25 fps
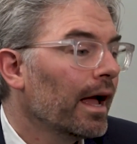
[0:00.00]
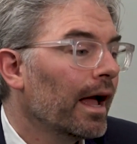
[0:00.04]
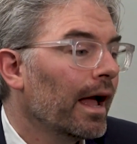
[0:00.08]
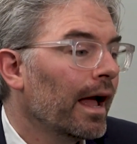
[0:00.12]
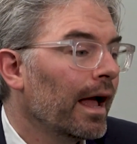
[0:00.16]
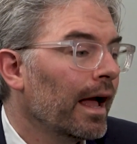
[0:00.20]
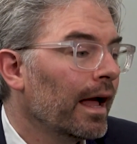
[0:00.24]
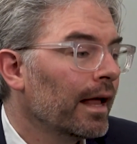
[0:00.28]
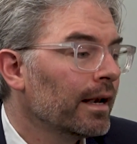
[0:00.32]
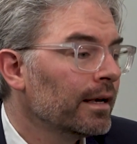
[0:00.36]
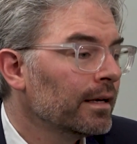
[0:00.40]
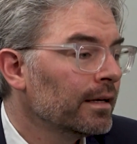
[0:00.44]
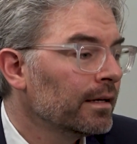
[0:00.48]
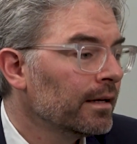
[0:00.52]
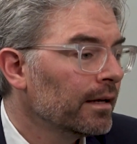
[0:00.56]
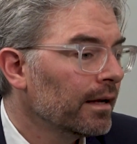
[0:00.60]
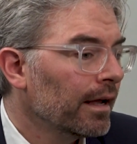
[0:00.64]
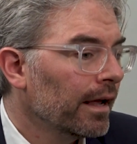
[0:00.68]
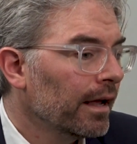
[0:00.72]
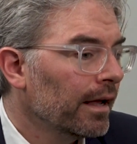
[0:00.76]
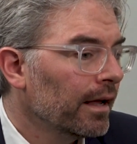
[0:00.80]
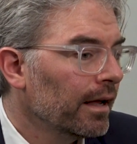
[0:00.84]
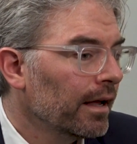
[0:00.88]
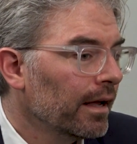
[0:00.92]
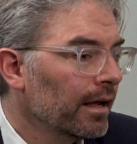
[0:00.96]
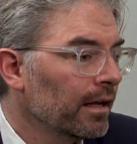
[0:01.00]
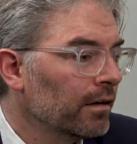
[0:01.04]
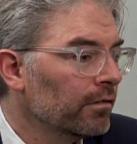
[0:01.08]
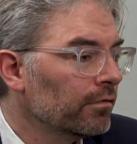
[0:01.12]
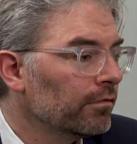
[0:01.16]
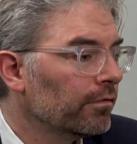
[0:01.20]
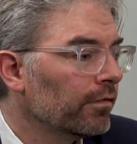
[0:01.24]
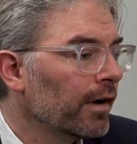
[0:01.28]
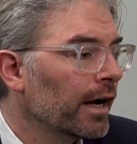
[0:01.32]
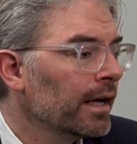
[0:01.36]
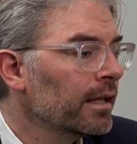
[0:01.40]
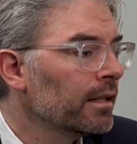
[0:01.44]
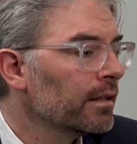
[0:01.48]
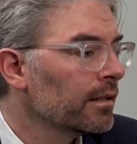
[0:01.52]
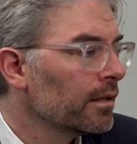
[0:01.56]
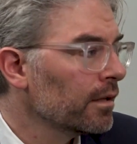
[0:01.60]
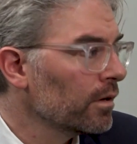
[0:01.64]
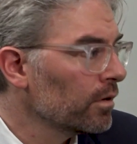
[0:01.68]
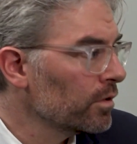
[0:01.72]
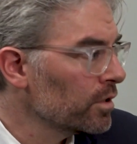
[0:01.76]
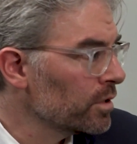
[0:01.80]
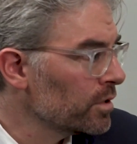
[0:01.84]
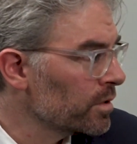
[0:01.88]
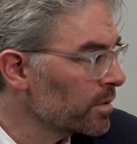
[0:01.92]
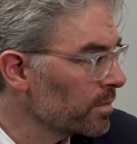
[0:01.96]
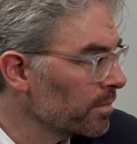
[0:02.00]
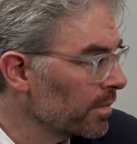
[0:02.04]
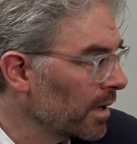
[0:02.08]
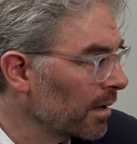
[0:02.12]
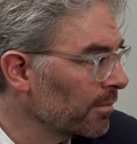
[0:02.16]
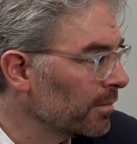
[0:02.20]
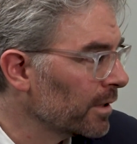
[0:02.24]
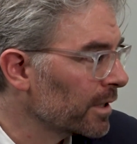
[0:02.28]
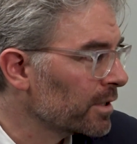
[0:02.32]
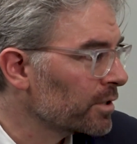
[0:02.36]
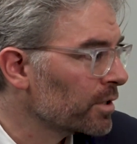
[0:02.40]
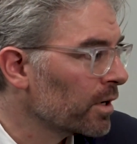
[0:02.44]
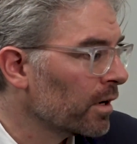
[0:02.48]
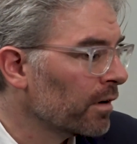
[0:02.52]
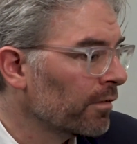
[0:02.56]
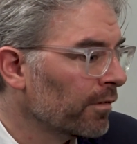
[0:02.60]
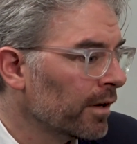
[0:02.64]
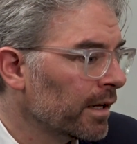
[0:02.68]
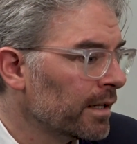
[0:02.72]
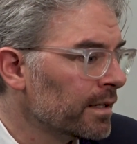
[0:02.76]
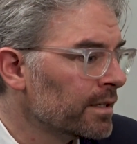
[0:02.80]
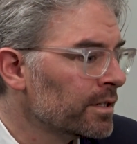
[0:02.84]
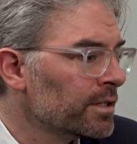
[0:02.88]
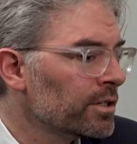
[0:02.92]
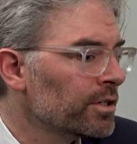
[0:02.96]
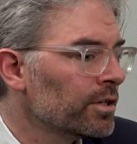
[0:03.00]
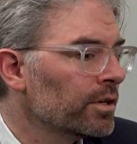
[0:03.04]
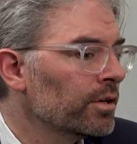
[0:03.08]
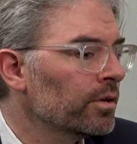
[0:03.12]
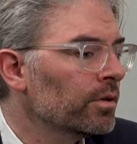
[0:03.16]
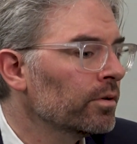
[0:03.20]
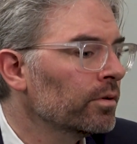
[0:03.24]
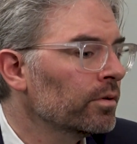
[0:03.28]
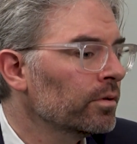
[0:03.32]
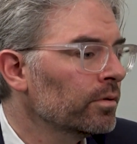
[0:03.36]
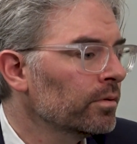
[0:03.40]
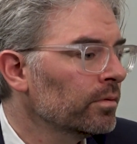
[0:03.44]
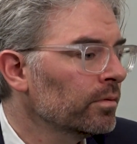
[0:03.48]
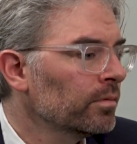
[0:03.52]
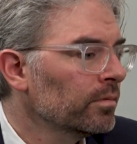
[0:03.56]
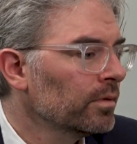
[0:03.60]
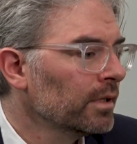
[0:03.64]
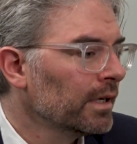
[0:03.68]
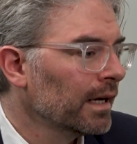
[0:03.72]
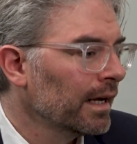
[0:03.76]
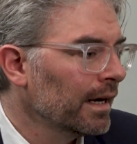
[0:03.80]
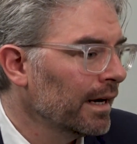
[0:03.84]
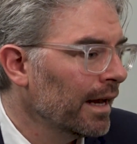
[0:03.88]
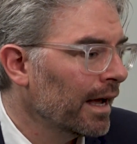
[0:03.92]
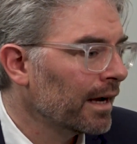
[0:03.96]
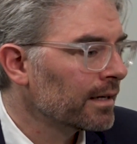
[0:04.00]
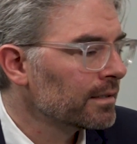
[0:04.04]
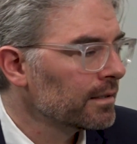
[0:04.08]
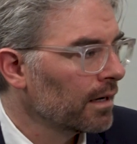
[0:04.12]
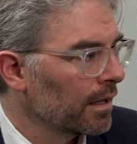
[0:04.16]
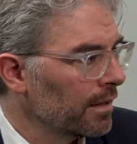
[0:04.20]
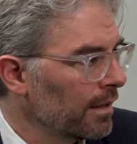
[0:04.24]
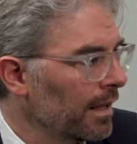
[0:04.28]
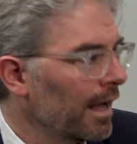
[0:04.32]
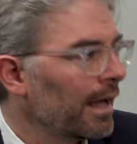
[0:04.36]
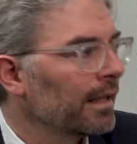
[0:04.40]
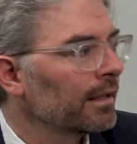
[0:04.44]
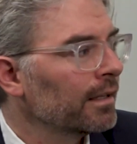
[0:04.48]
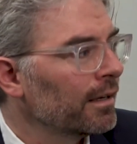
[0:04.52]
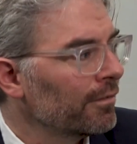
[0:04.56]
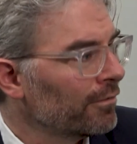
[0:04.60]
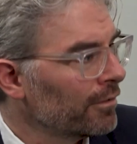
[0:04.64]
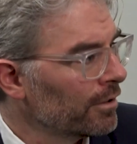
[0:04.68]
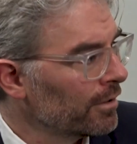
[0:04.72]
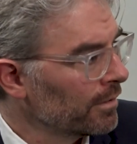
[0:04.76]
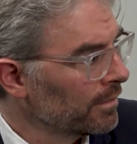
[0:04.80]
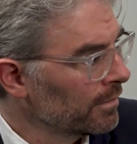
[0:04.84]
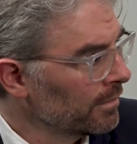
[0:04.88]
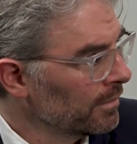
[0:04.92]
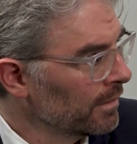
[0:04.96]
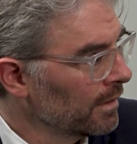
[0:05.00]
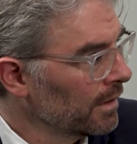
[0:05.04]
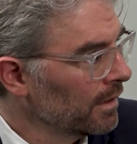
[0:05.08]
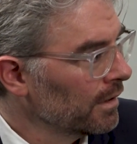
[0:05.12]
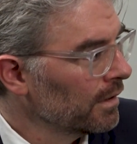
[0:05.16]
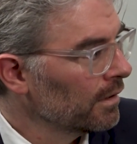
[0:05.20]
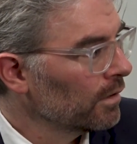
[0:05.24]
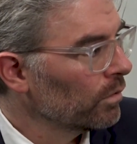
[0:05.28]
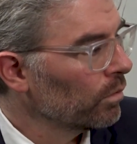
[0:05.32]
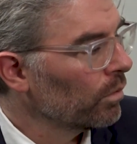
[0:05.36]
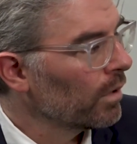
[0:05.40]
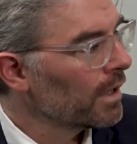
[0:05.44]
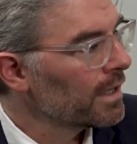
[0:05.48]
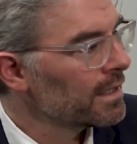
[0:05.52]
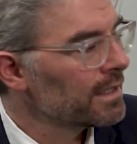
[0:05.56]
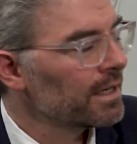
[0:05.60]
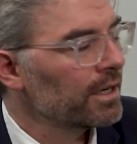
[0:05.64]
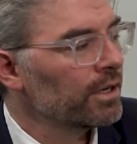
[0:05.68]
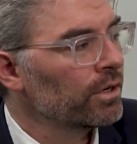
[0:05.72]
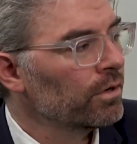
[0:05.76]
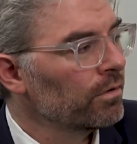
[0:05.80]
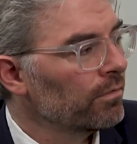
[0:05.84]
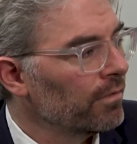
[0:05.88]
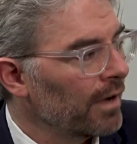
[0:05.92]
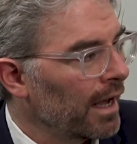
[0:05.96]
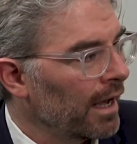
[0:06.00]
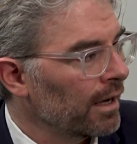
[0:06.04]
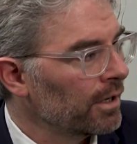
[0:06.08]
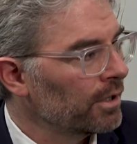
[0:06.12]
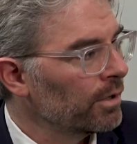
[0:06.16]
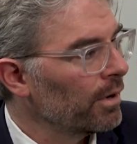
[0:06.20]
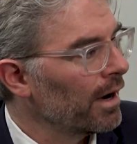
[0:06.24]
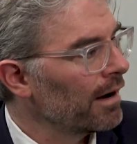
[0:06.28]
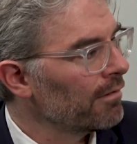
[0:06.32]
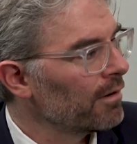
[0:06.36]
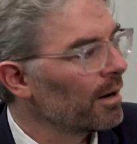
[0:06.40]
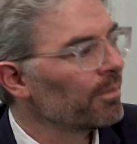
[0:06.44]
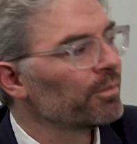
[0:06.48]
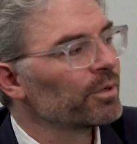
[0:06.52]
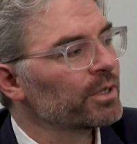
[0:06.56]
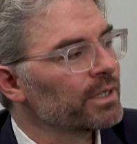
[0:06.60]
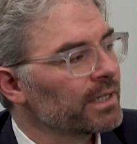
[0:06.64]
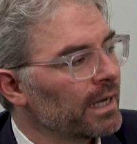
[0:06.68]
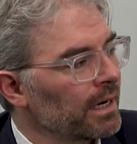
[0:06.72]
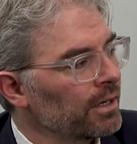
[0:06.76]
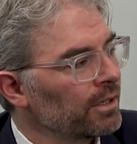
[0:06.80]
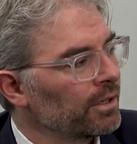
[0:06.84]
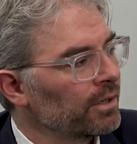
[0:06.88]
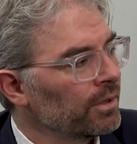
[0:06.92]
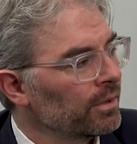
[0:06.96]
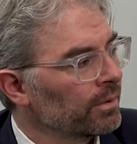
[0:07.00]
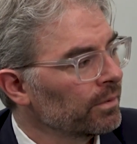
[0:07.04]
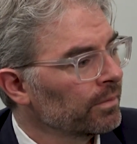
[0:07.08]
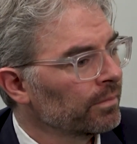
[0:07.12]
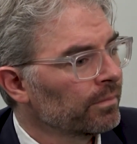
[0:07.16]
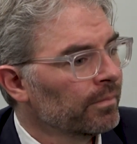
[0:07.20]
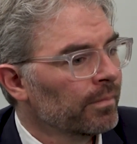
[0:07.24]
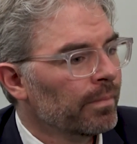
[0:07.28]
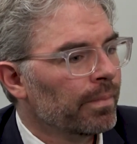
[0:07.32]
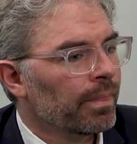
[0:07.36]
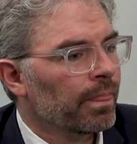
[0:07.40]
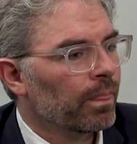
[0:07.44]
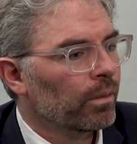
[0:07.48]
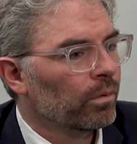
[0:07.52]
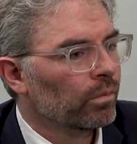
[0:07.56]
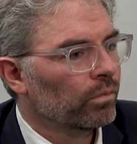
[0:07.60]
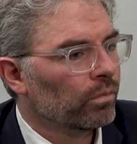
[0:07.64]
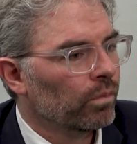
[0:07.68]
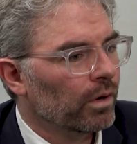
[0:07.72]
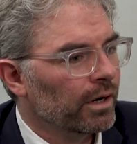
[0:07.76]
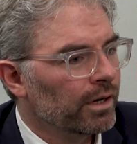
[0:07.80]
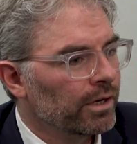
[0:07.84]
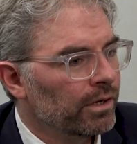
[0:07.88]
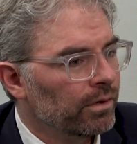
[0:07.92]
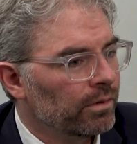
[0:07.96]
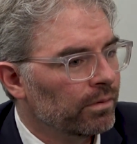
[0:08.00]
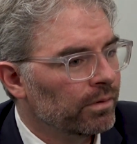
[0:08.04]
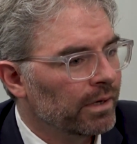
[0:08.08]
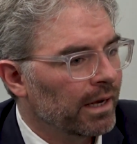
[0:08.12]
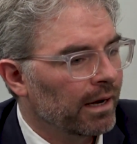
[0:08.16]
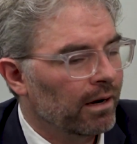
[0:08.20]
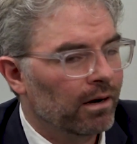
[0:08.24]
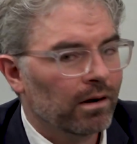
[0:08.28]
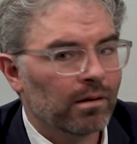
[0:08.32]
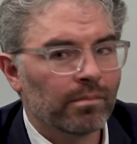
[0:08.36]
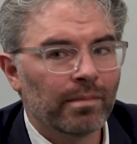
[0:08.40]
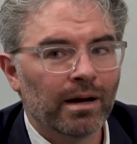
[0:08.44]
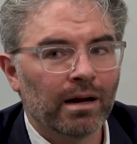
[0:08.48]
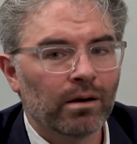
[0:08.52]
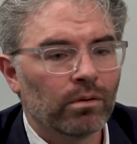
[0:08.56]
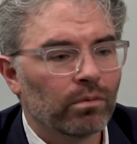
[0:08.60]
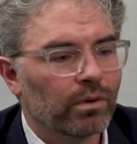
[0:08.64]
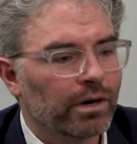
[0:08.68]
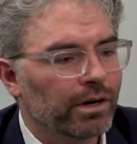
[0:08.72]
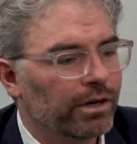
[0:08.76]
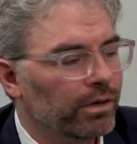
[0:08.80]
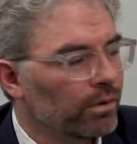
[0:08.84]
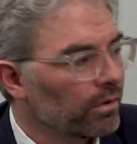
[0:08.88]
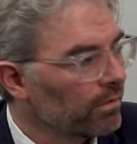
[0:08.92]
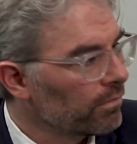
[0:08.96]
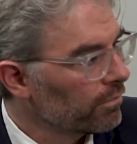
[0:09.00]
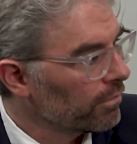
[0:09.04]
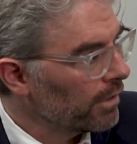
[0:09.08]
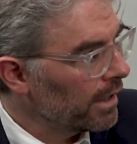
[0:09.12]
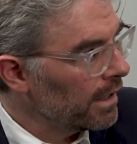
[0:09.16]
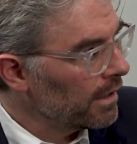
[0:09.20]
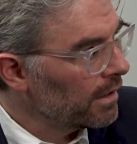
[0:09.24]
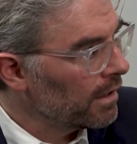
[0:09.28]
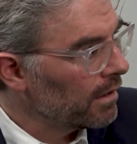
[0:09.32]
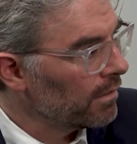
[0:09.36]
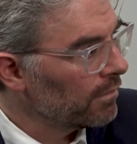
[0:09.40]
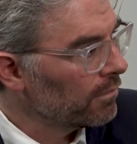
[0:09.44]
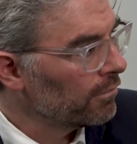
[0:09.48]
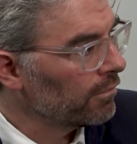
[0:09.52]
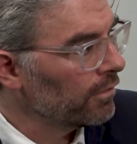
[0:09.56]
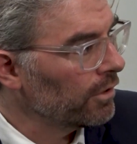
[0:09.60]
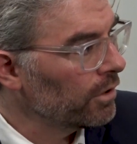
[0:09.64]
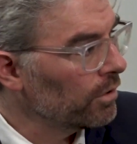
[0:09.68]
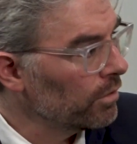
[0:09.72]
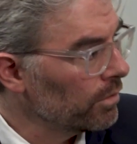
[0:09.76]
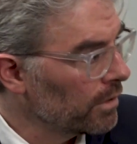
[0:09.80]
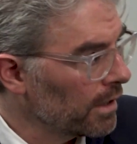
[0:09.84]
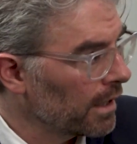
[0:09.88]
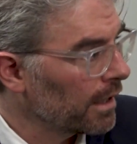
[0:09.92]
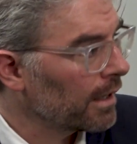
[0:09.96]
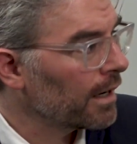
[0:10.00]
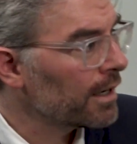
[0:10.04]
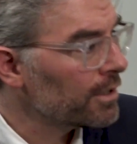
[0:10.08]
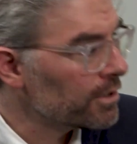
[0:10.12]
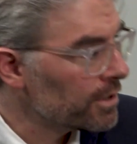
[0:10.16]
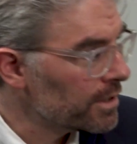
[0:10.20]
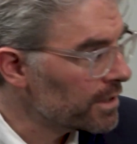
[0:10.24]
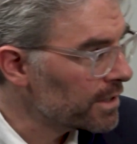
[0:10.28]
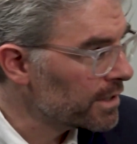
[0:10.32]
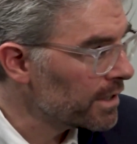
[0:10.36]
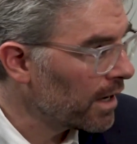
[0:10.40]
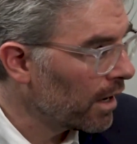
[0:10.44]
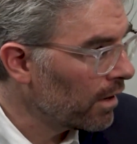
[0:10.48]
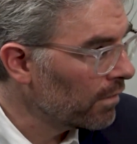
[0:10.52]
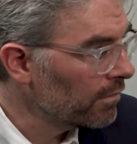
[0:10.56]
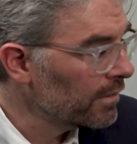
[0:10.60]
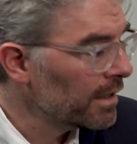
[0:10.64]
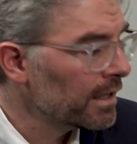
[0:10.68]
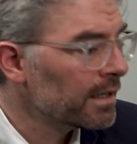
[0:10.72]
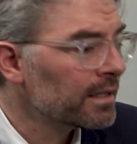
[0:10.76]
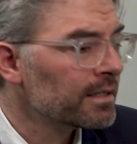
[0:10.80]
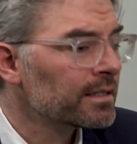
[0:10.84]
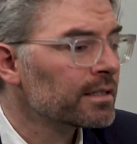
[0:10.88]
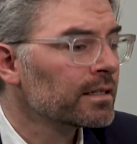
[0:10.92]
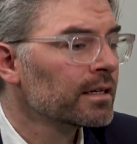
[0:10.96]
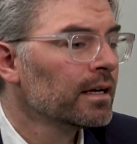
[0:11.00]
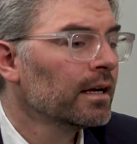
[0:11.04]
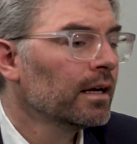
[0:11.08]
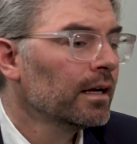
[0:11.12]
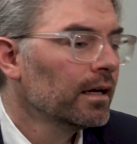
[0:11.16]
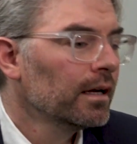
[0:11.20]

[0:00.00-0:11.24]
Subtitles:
And invite those public servants to connect on that level. What is it you value? I represent you. What do you care about? What are you afraid of? You think I should solve this?